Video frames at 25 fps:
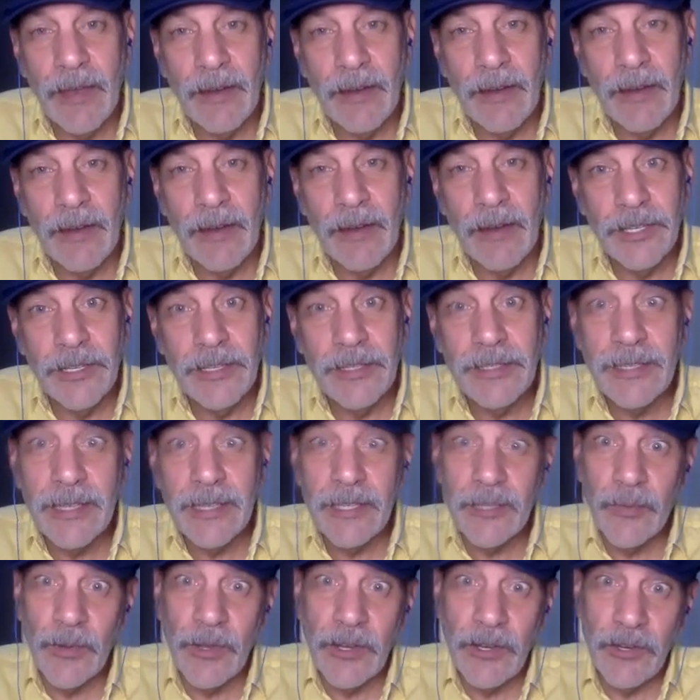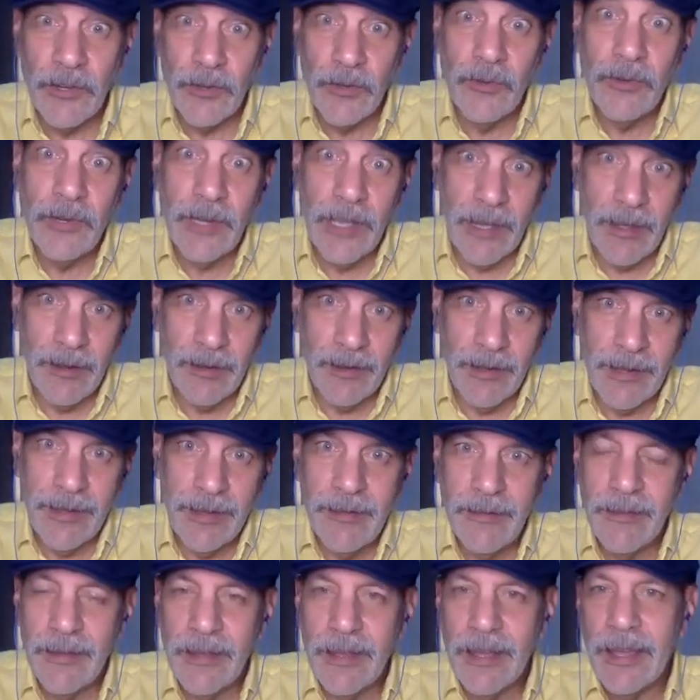energies, as we do
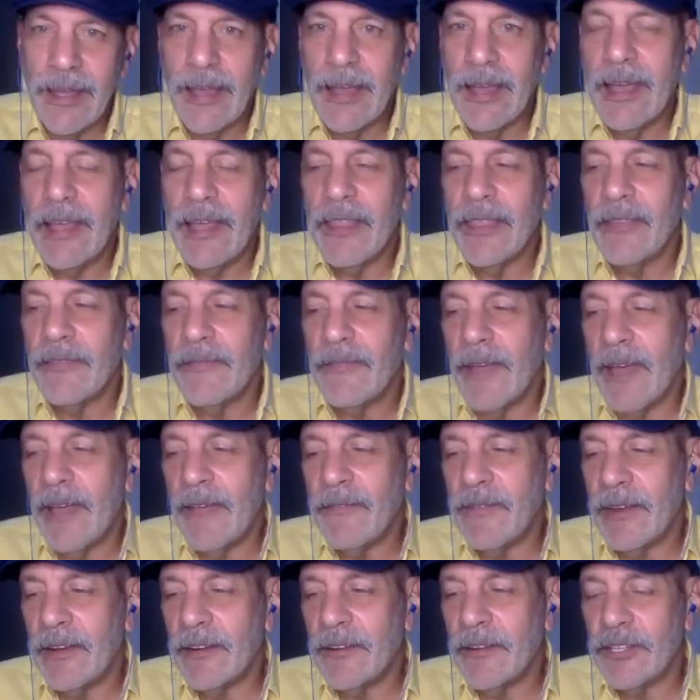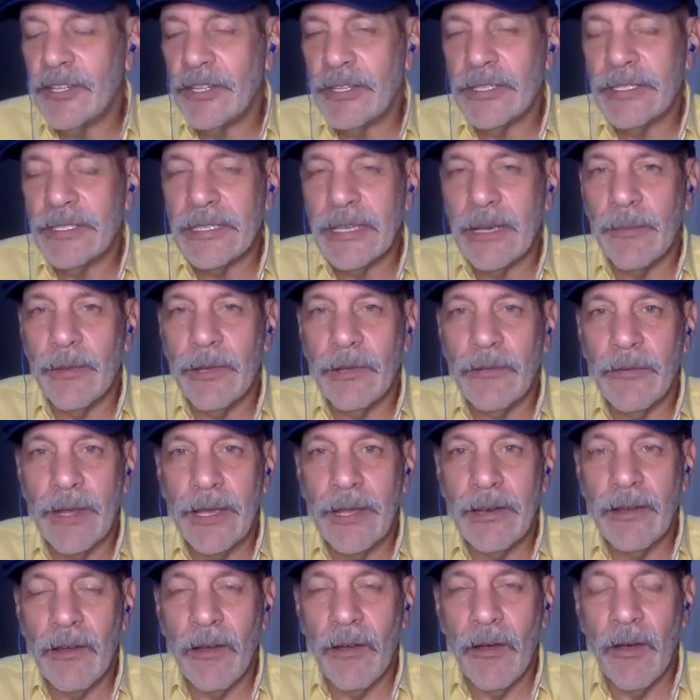daily. The five energies that we
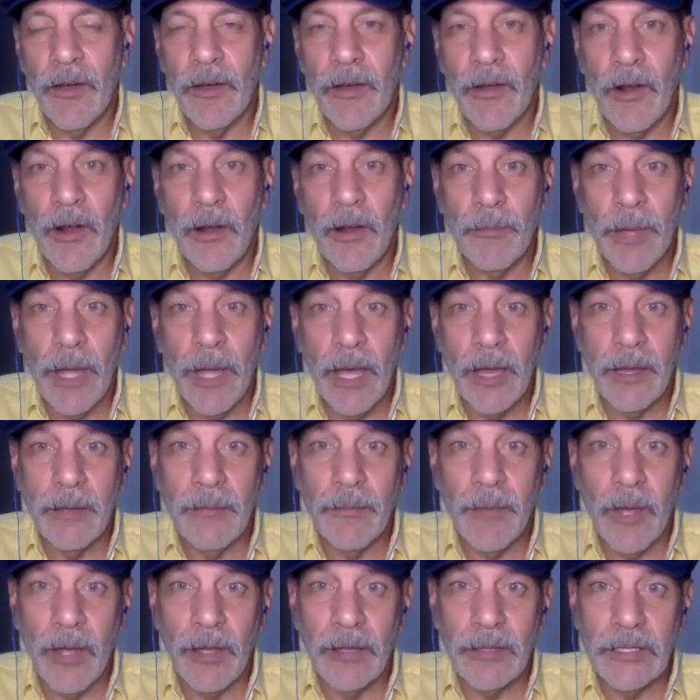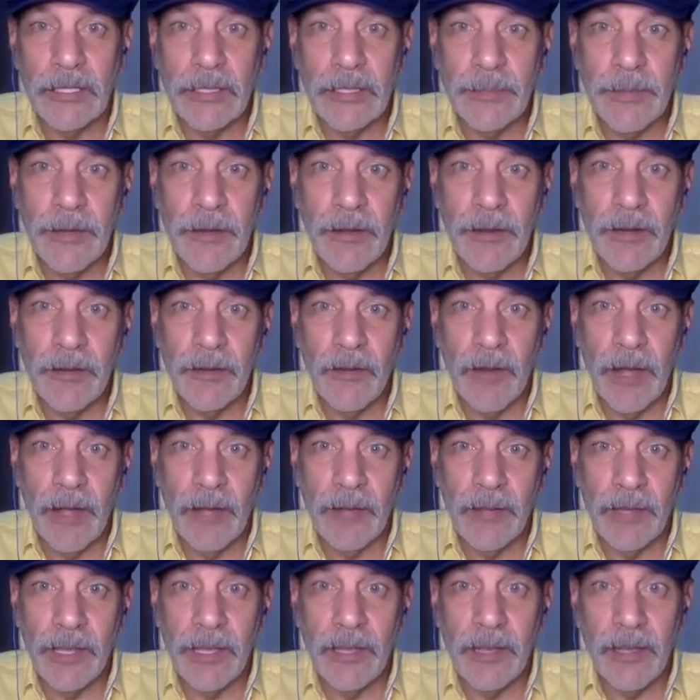read on are body, mind, spirit,
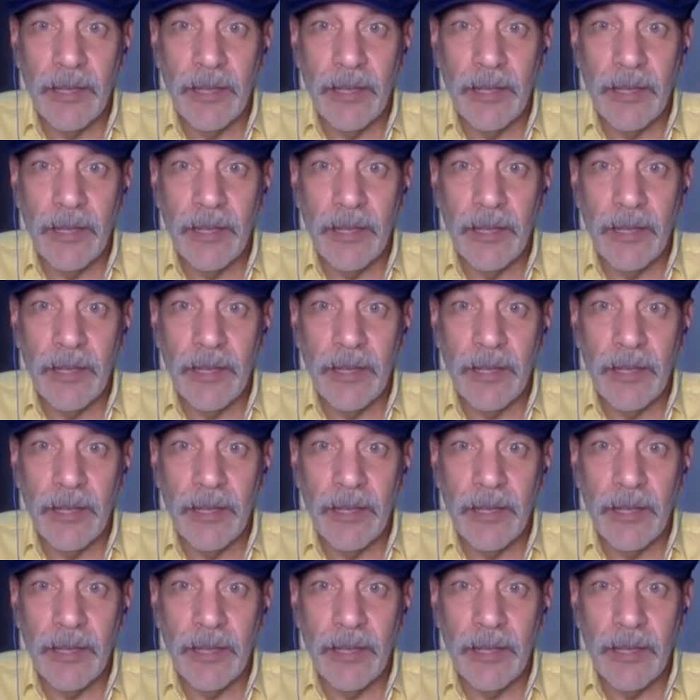grounding,